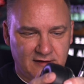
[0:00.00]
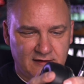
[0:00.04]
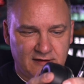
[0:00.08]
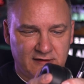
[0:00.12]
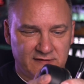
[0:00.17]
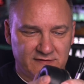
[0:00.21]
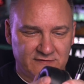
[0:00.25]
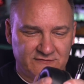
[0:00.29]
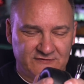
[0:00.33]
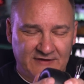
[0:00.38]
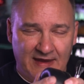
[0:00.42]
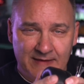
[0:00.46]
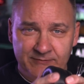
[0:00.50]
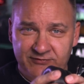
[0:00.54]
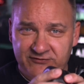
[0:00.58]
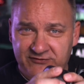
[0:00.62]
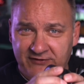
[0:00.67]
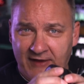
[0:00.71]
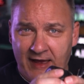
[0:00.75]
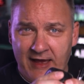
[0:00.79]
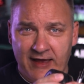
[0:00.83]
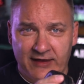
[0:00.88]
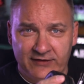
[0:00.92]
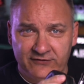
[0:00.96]
Same
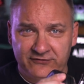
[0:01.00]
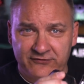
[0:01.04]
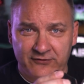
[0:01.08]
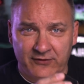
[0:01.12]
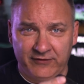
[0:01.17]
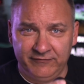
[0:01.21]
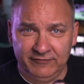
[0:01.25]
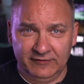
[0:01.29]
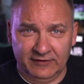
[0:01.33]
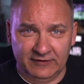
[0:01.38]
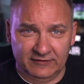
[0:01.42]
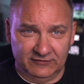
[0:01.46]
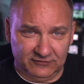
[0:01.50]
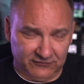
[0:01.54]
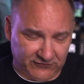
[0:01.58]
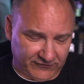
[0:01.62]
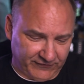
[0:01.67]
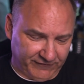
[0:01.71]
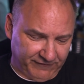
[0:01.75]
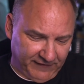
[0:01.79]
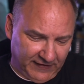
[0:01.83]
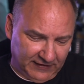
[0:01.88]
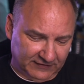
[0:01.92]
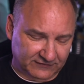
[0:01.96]
size, so everything just
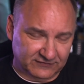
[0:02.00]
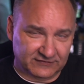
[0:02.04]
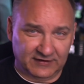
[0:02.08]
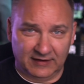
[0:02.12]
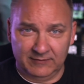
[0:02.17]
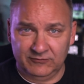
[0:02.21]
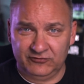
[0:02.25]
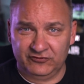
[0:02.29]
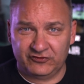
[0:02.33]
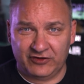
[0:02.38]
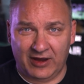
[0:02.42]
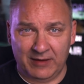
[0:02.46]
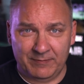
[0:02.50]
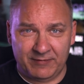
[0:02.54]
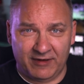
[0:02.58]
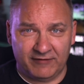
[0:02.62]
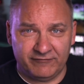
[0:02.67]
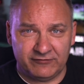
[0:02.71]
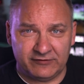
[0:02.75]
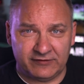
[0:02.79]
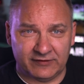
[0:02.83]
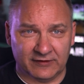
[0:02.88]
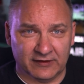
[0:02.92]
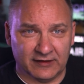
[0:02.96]
fits, same shape,
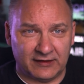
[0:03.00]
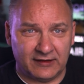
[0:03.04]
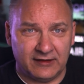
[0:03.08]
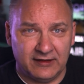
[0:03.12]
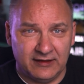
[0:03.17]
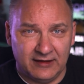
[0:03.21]
everything.